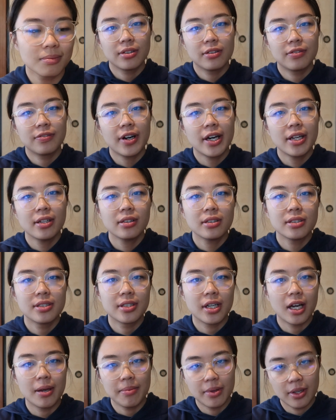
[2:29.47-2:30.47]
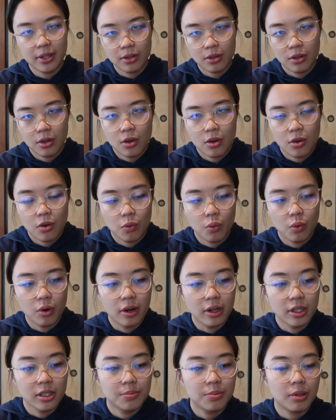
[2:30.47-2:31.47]
So the final assignment
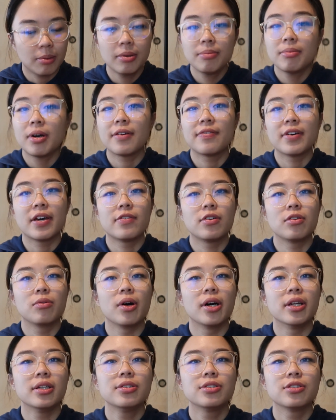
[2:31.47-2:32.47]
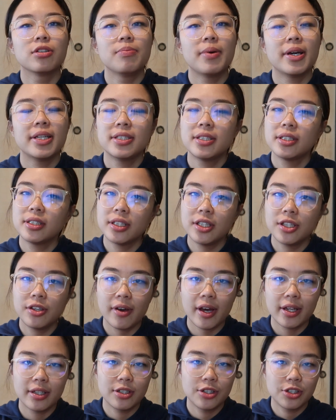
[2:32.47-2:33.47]
was probably my favorite one. So basically
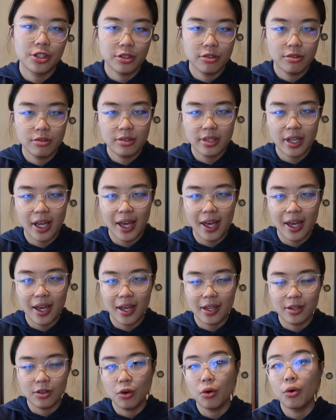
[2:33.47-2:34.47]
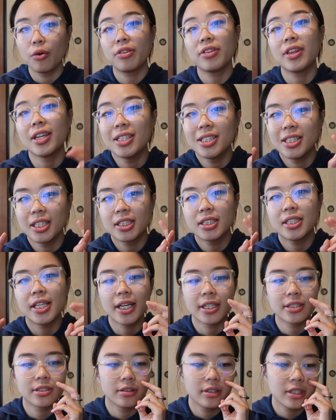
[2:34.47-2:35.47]
you had to choose an authentic
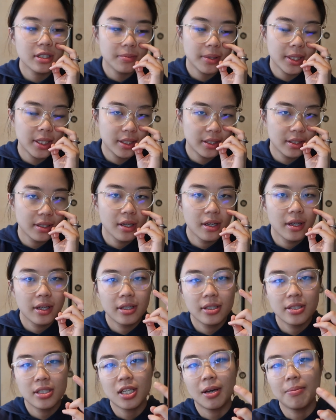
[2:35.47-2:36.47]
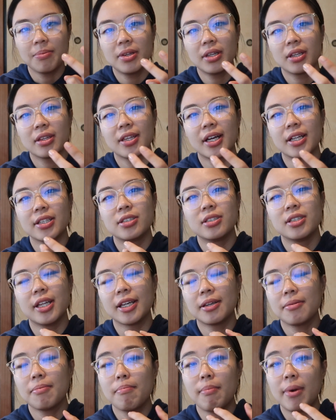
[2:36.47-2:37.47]
text. So this means something that's
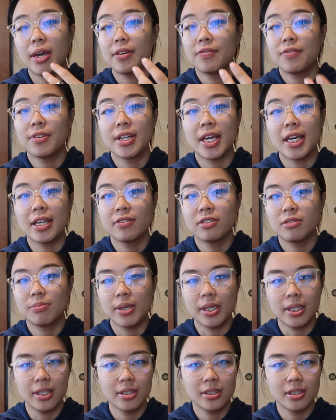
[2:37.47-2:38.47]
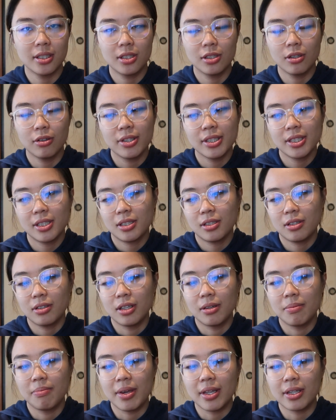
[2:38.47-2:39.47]
made for native speakers. It's not
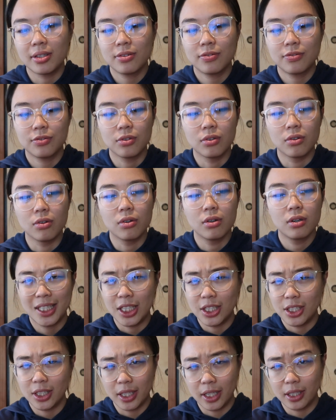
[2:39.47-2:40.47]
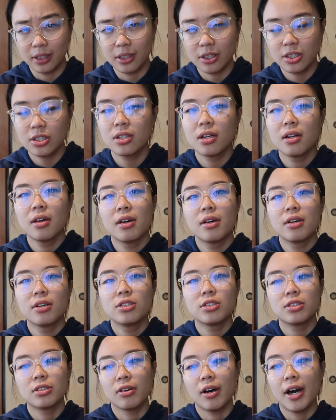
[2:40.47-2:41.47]
necessarily meant for teaching English.
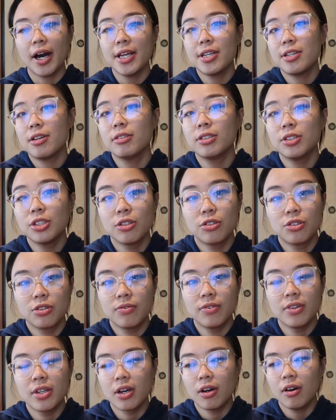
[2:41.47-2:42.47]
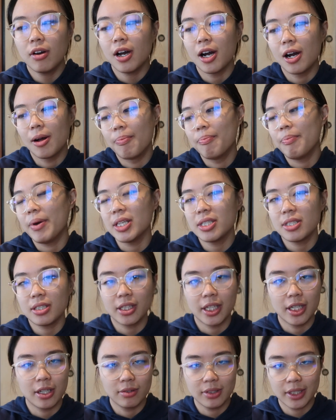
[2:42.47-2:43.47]
So I chose a YouTube video.
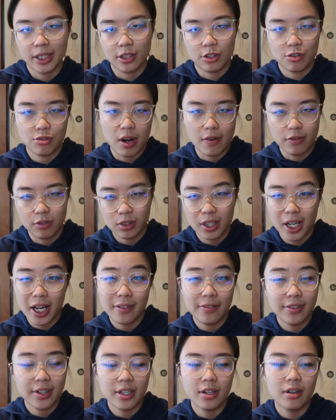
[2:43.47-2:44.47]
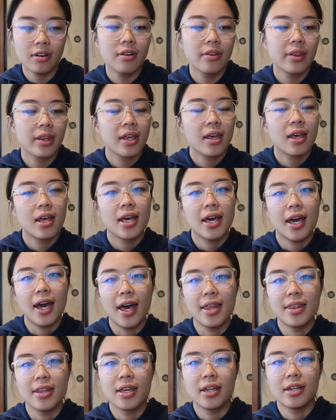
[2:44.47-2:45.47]
Basically it was like a travel guide video.
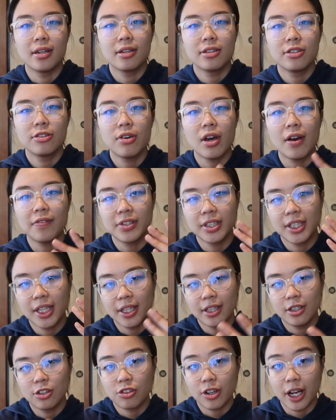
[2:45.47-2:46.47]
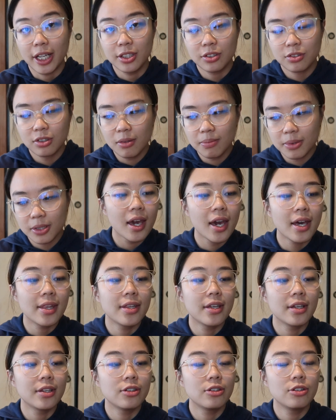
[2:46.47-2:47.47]
And then you have to get the transcript and
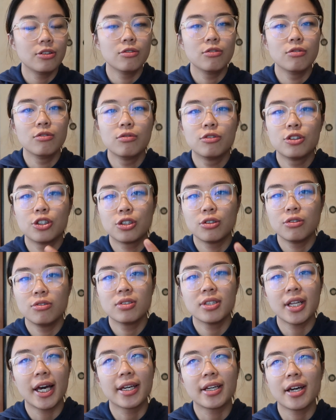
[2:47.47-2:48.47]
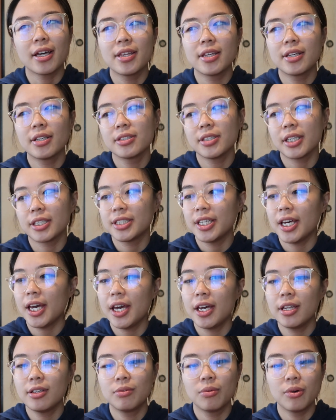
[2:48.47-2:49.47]
then you choose I think it's
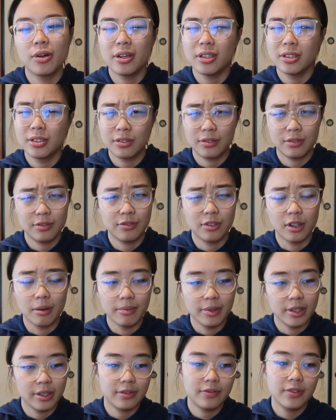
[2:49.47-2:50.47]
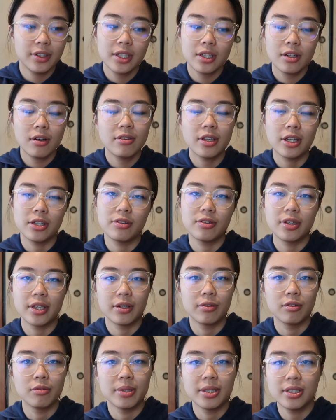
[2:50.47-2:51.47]
10 words from this video that you
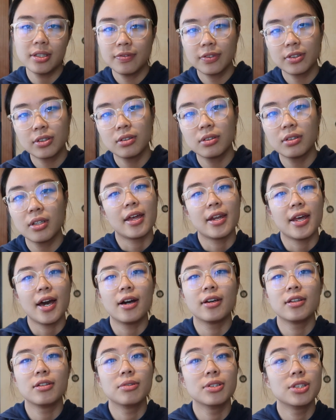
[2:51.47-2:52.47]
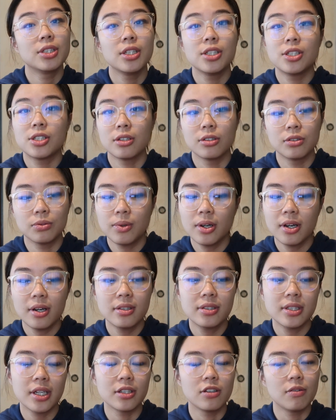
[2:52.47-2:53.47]
think will be difficult and how you would teach those
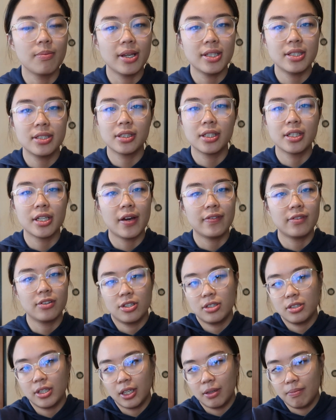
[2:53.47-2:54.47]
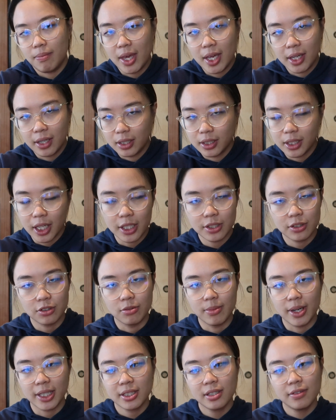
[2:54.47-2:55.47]
words, and you basically have to just make a
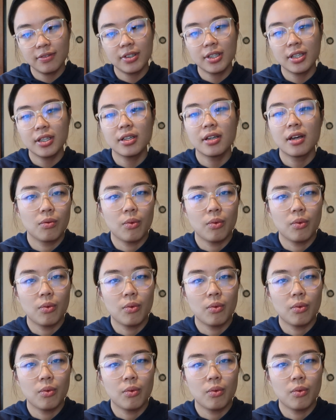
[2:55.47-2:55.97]
classroom activity.